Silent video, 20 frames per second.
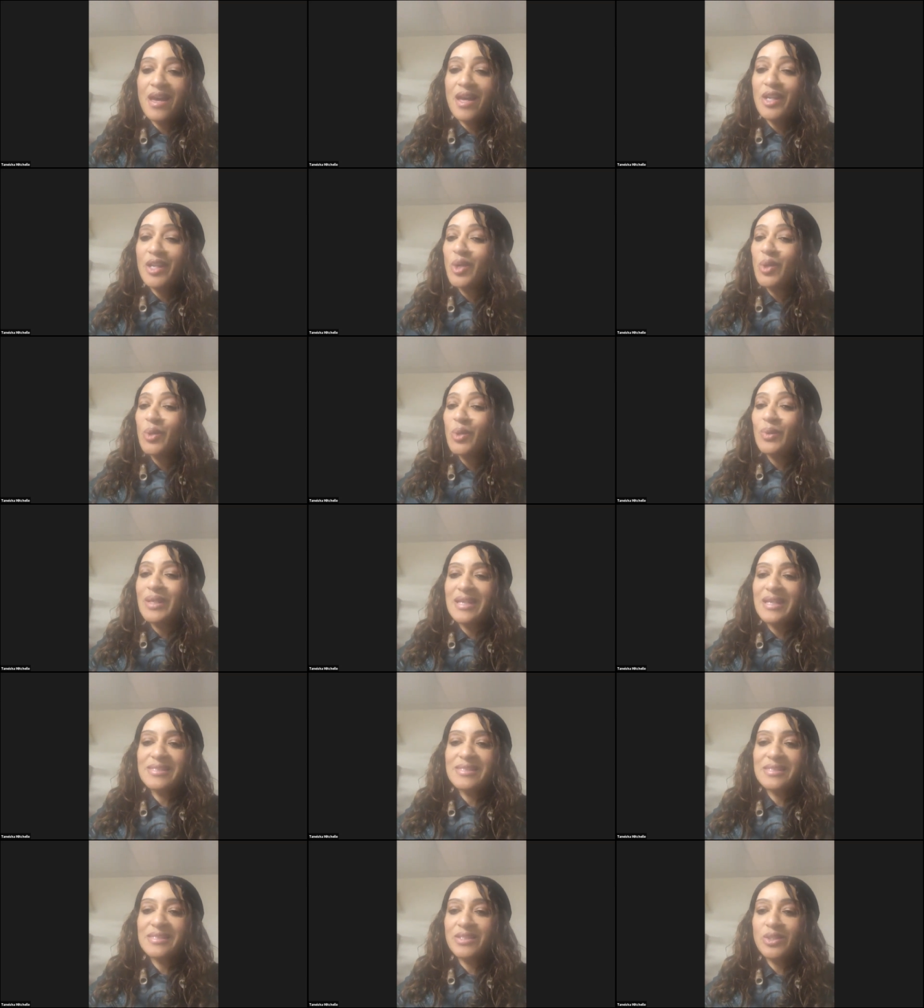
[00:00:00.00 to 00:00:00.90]
No
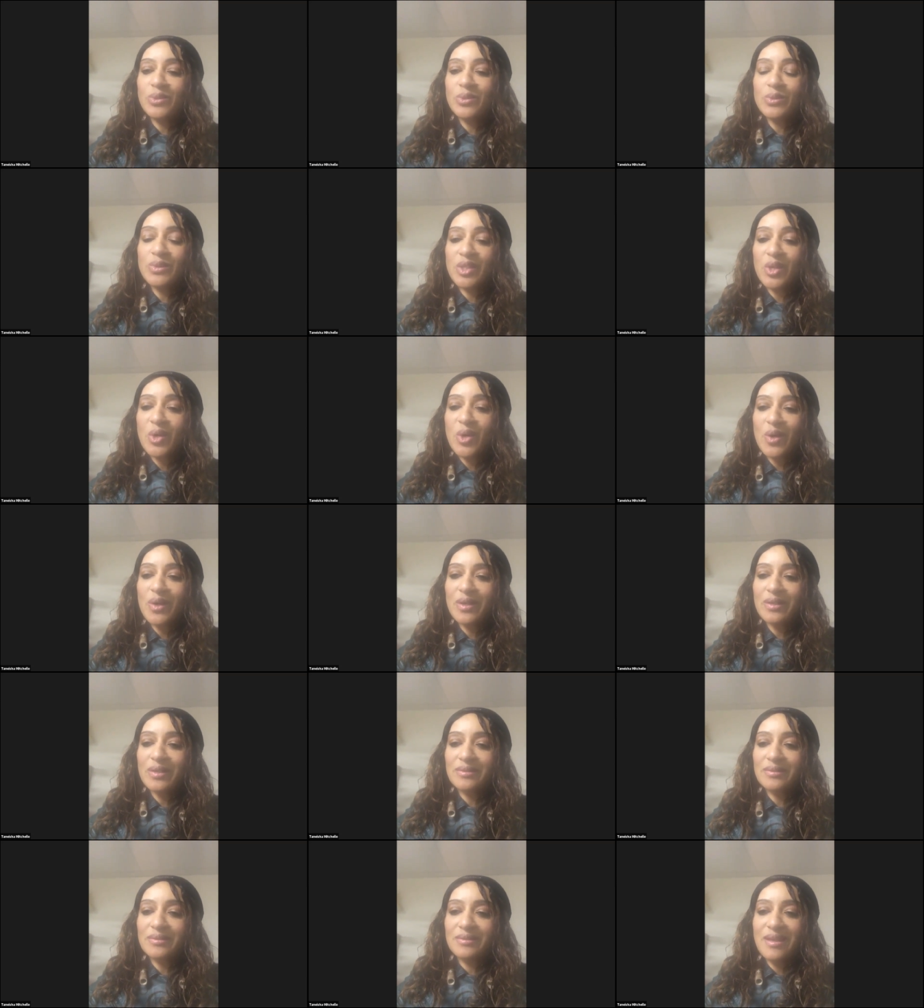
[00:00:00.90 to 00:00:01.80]
lesson you taught
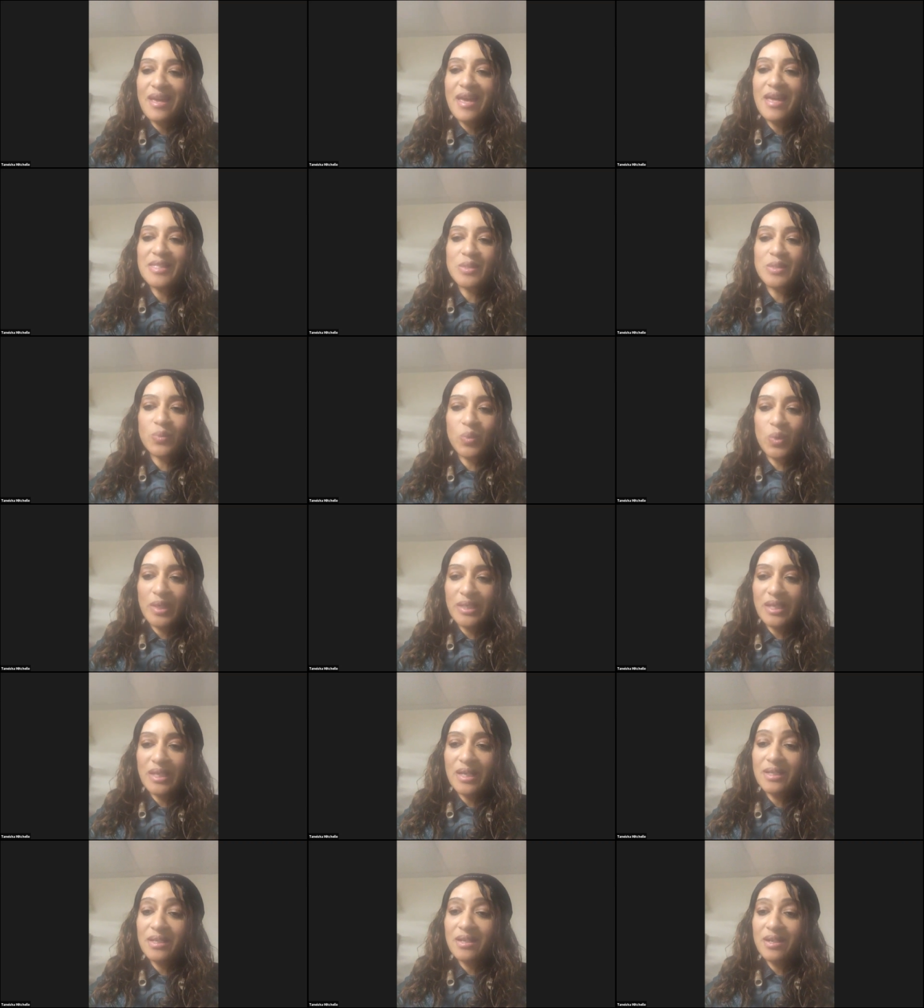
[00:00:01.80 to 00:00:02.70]
has went
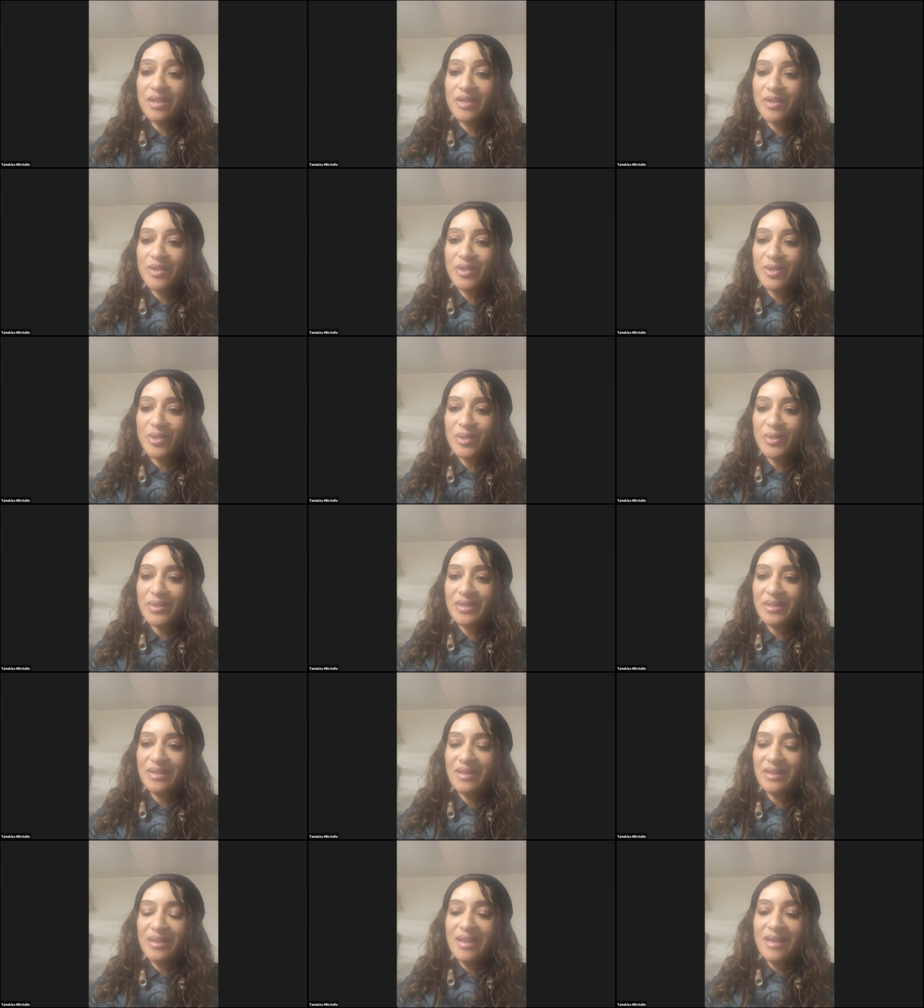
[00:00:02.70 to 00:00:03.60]
unheard.
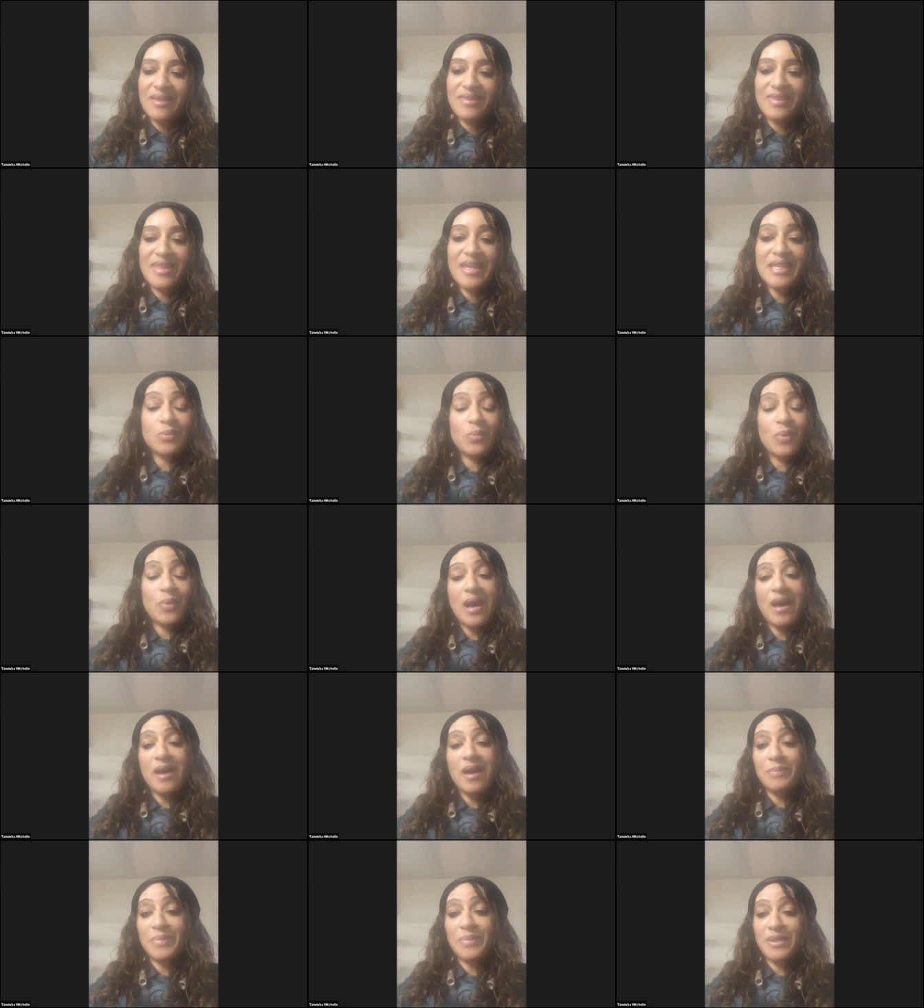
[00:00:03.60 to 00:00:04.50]
That's why
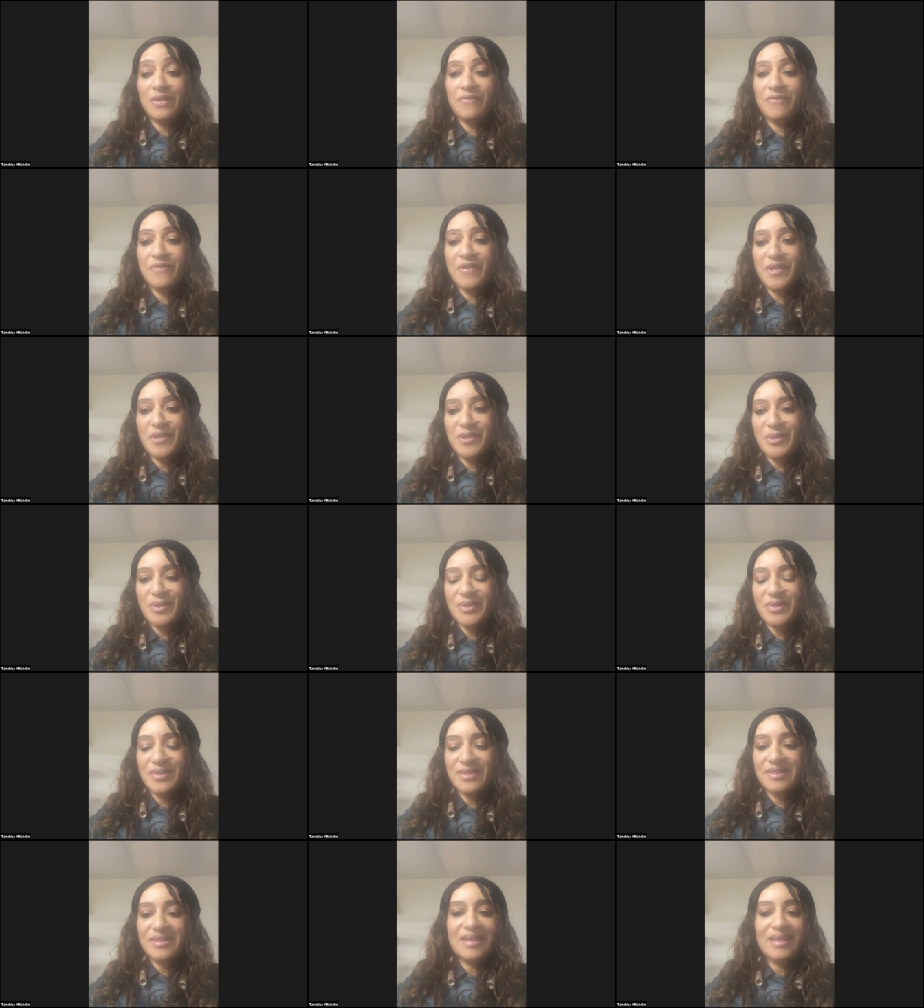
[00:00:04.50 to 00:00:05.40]
I'll be
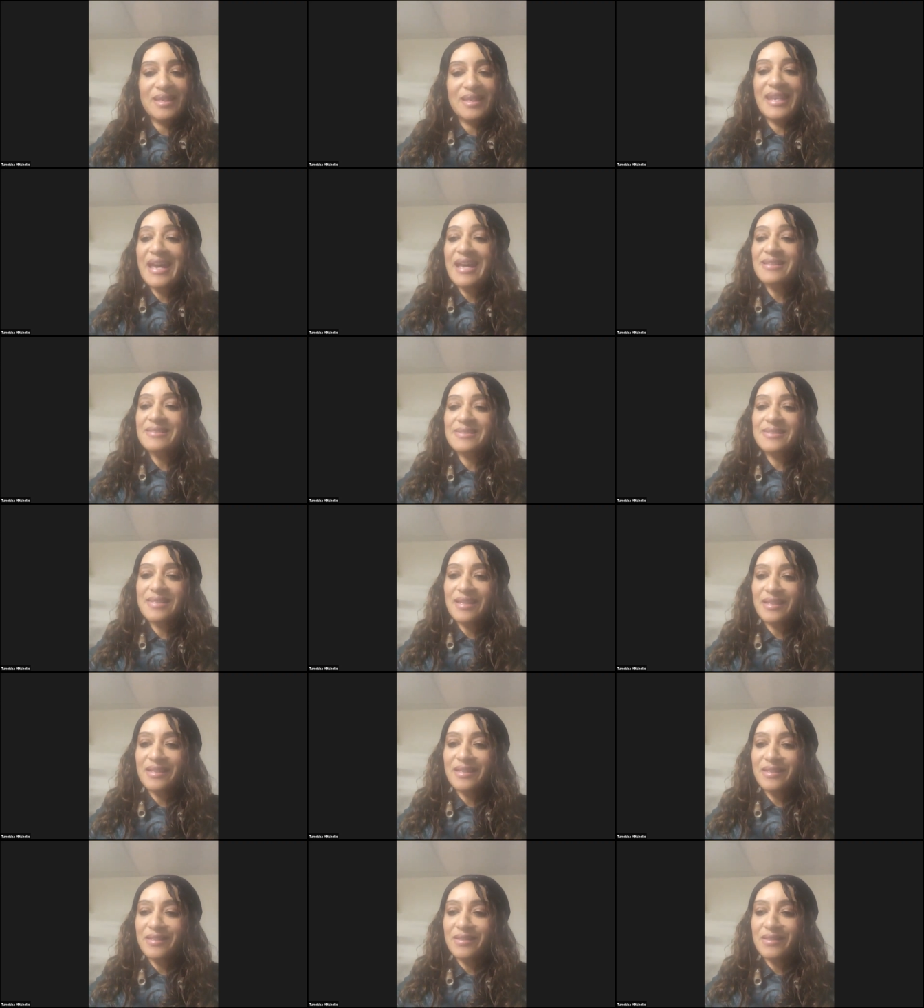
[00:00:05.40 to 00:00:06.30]
first, not
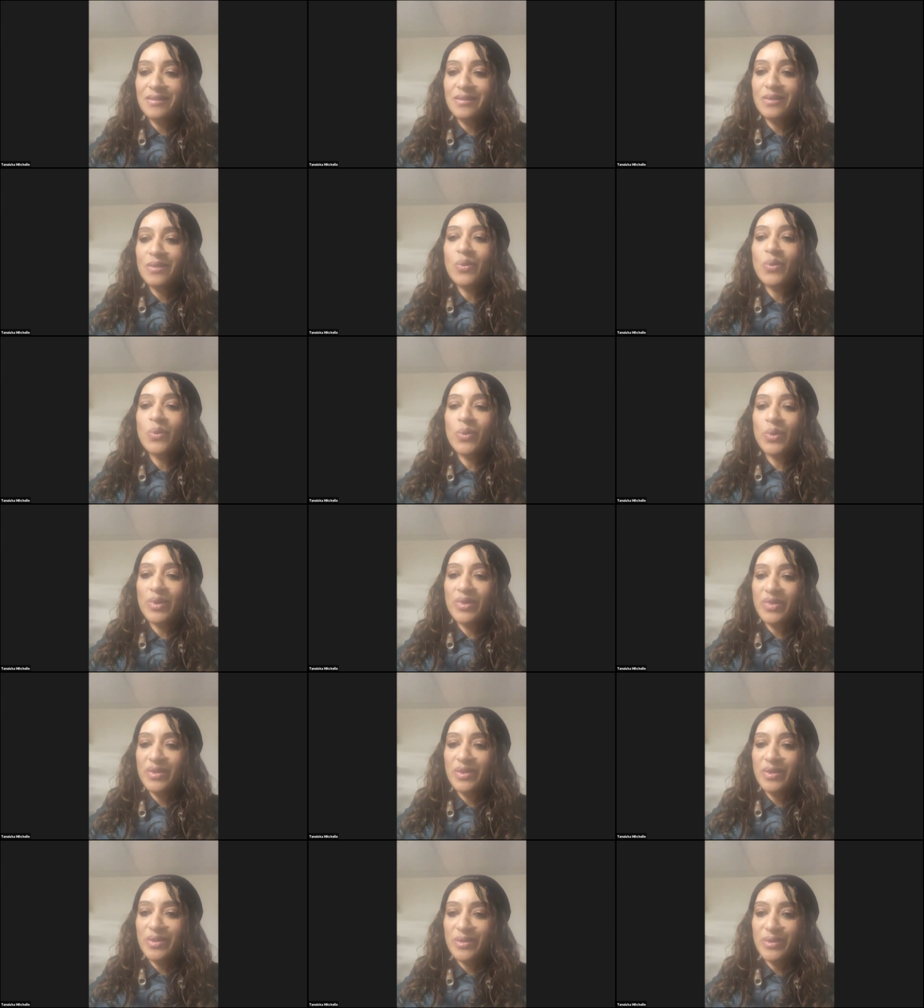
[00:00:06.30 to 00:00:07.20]
second or
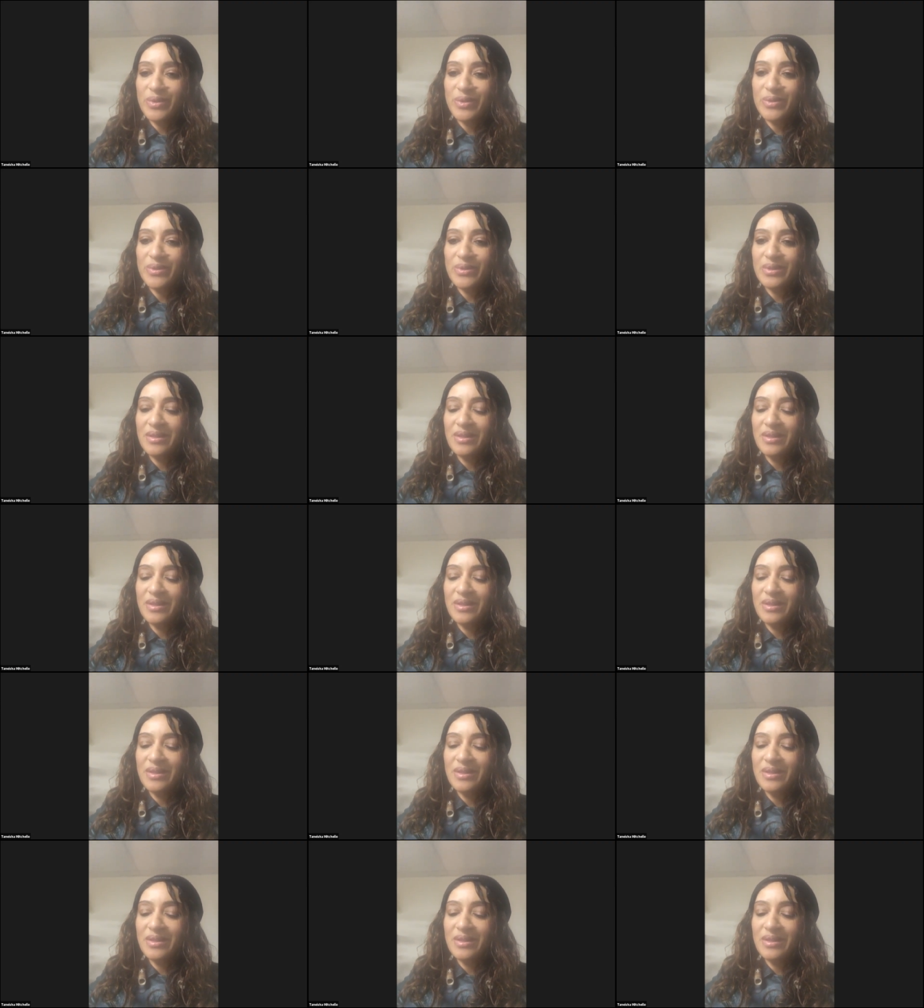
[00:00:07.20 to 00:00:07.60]
third.